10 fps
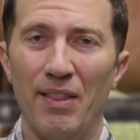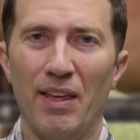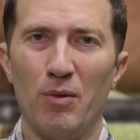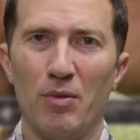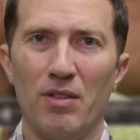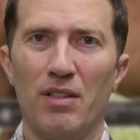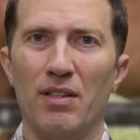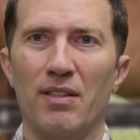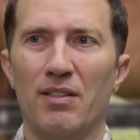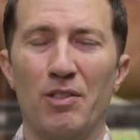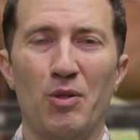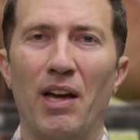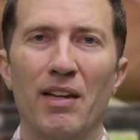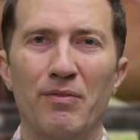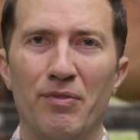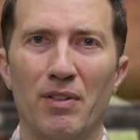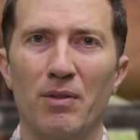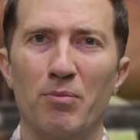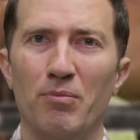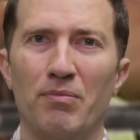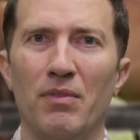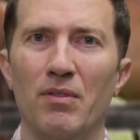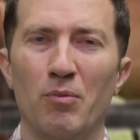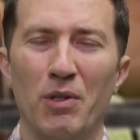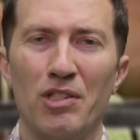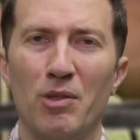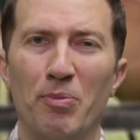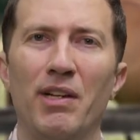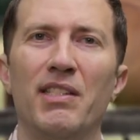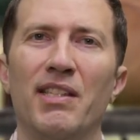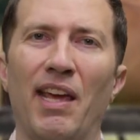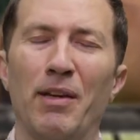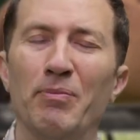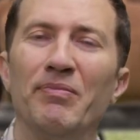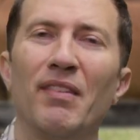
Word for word: They were the, the tribe from which the priests came.